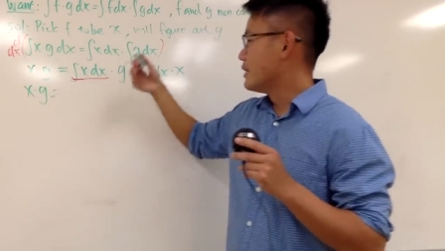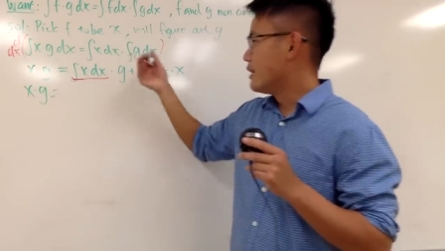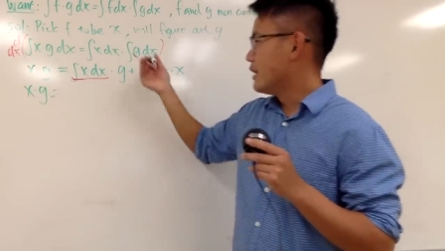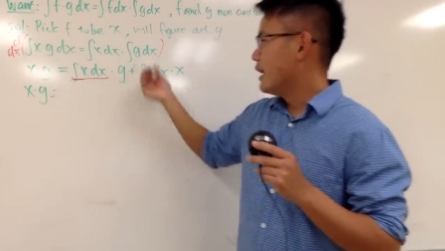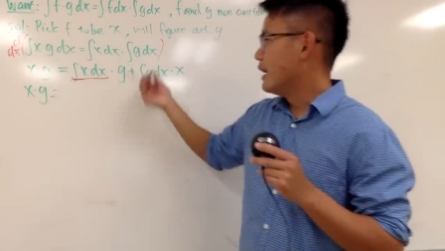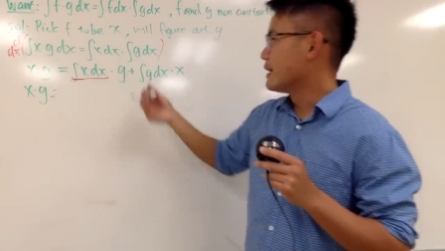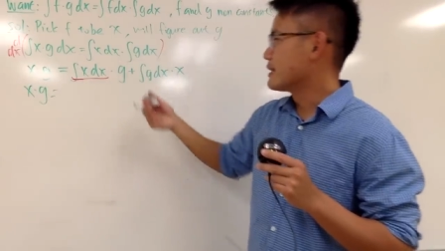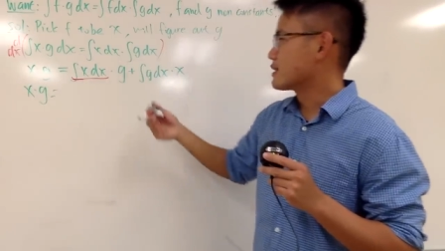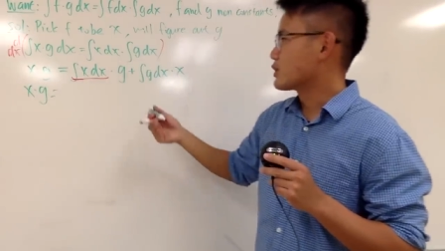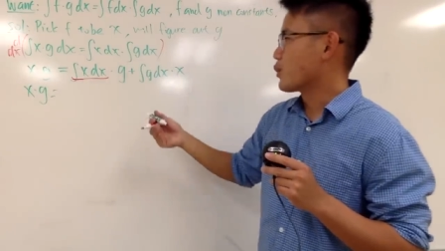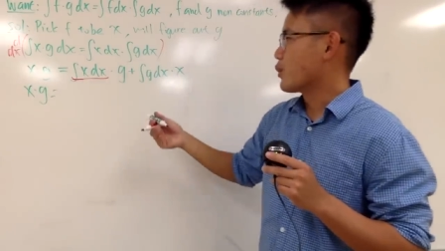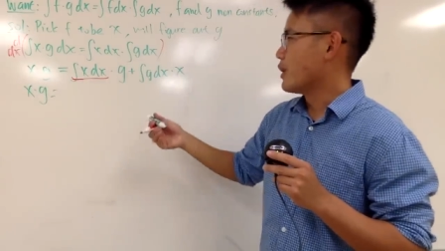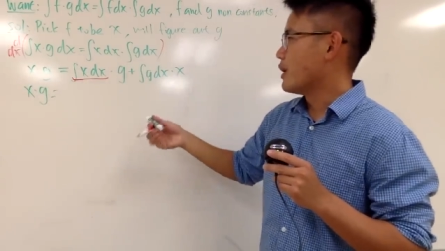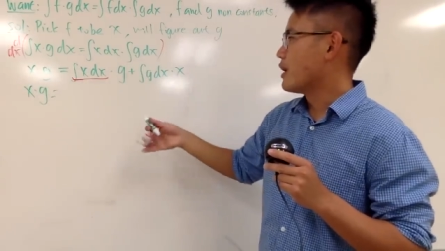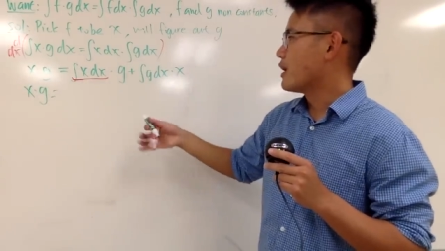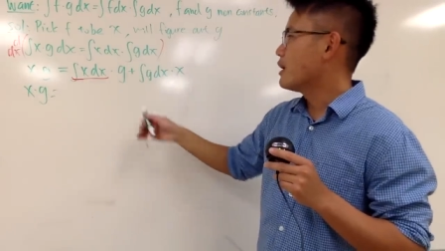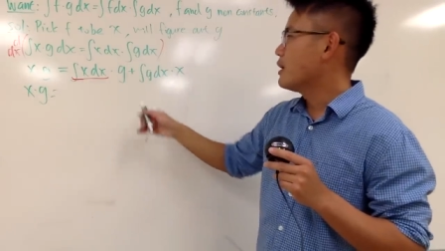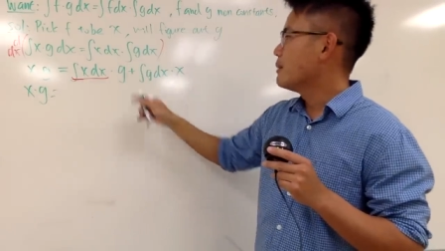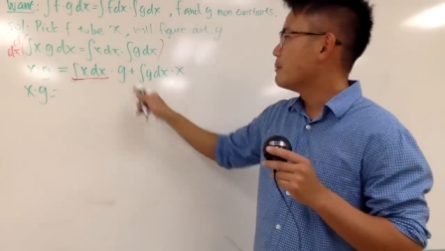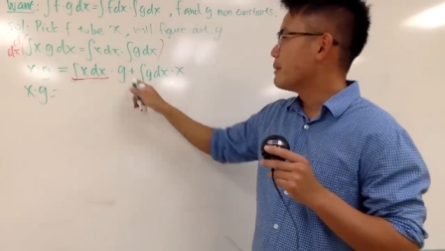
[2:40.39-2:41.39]
x
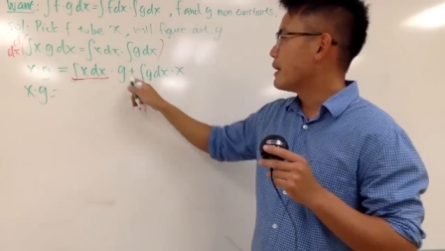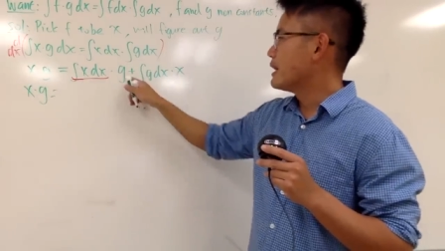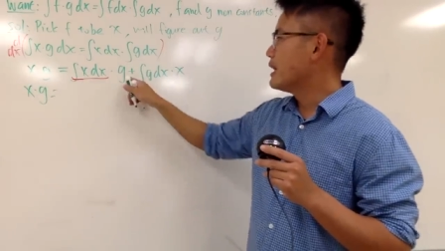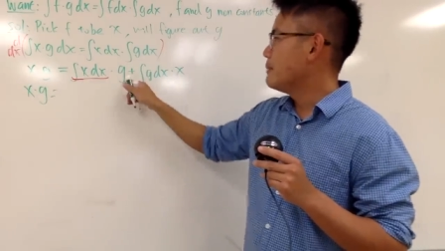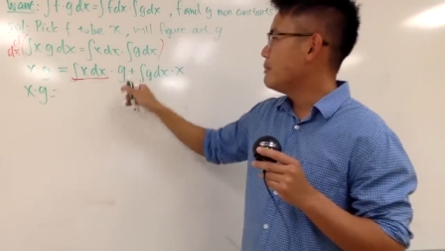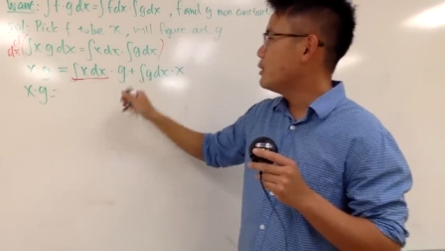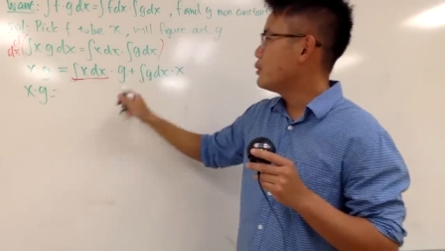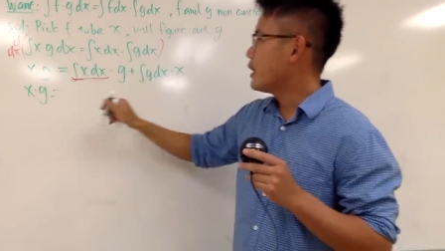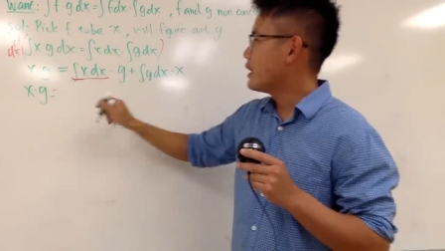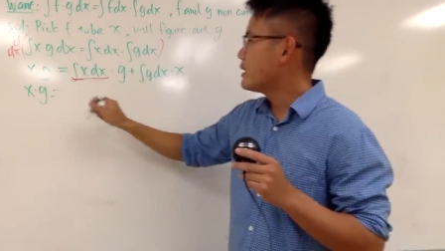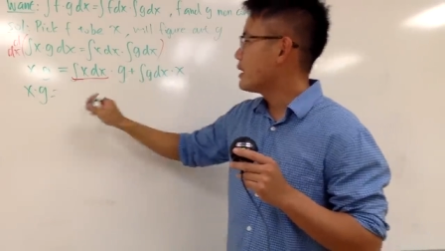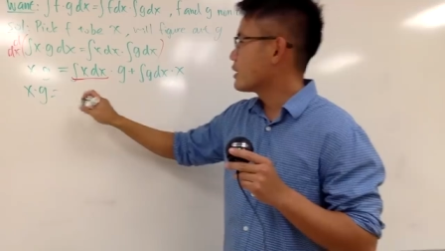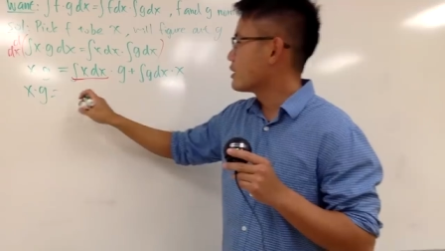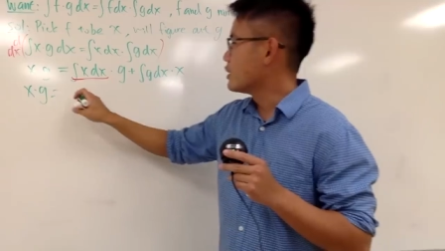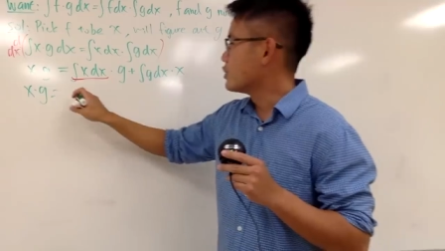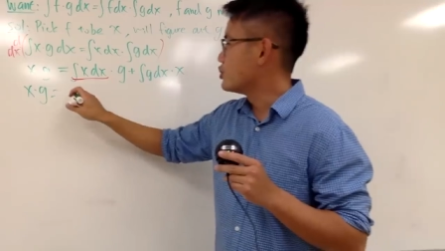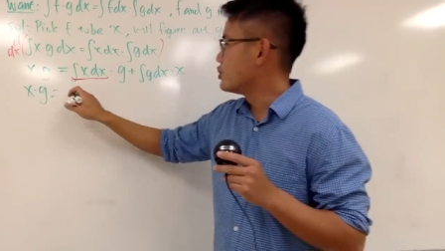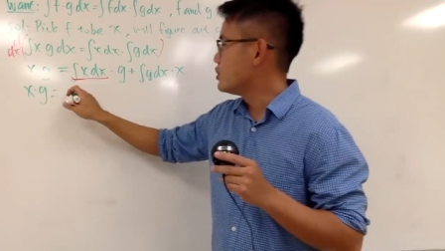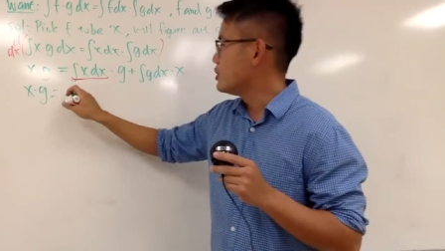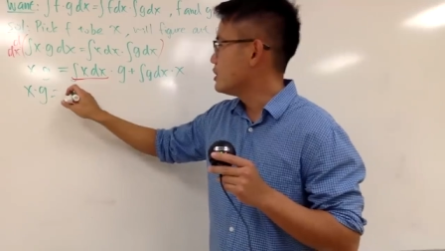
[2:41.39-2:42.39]
squared, but let me write down
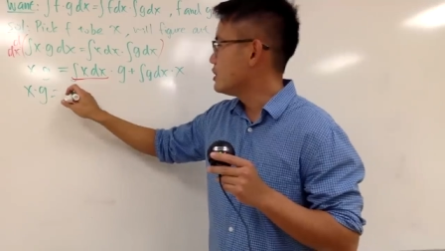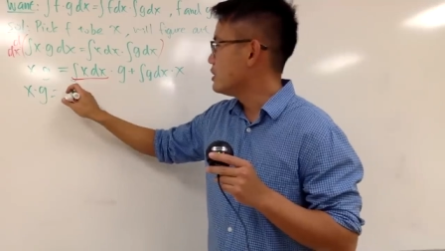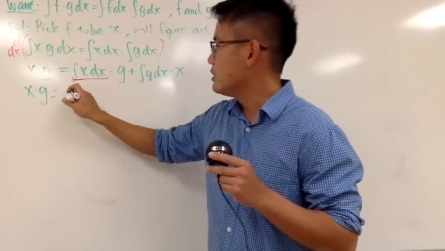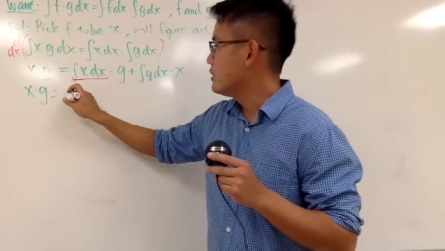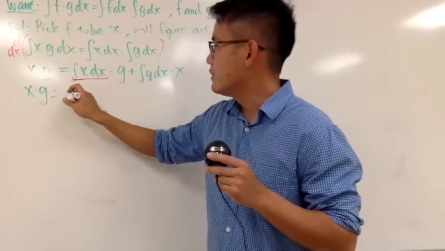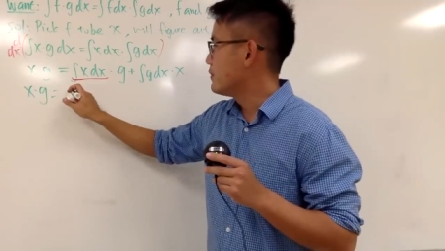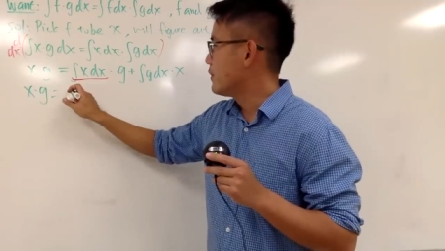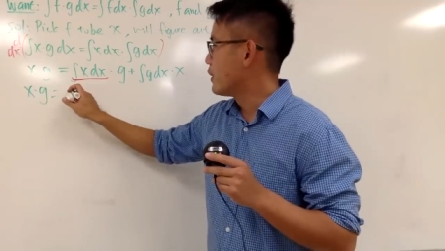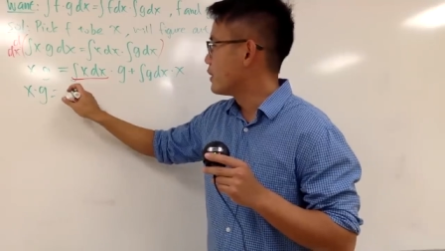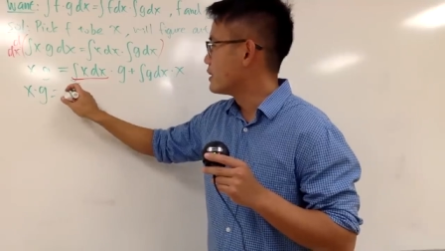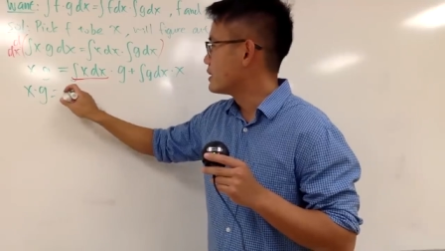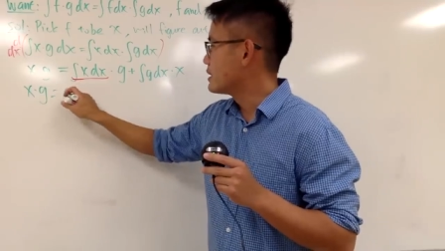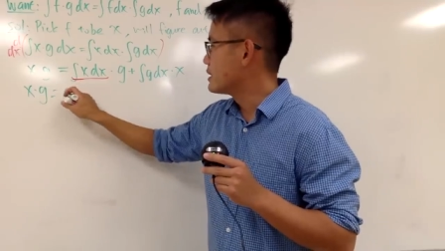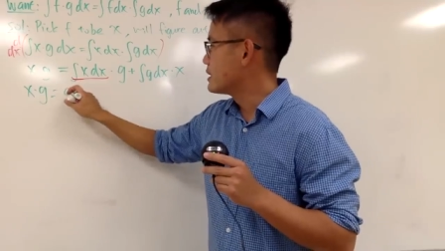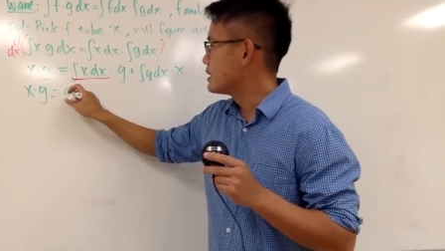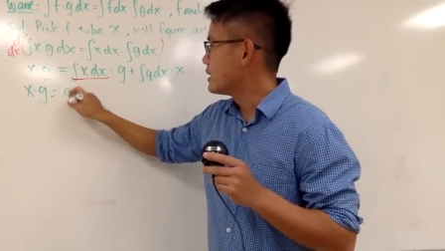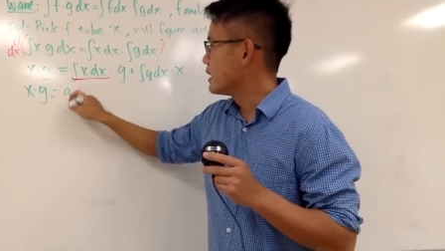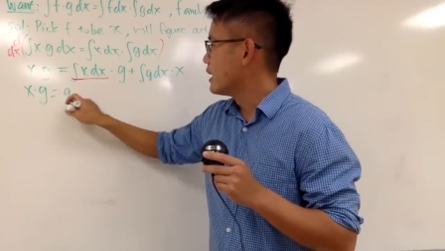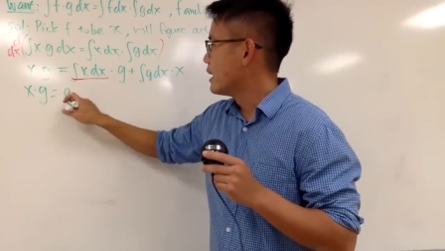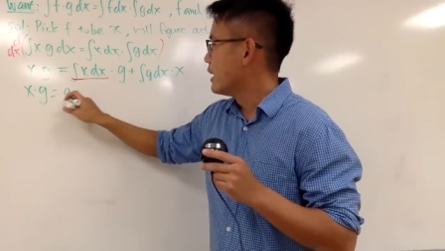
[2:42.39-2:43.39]
the g first.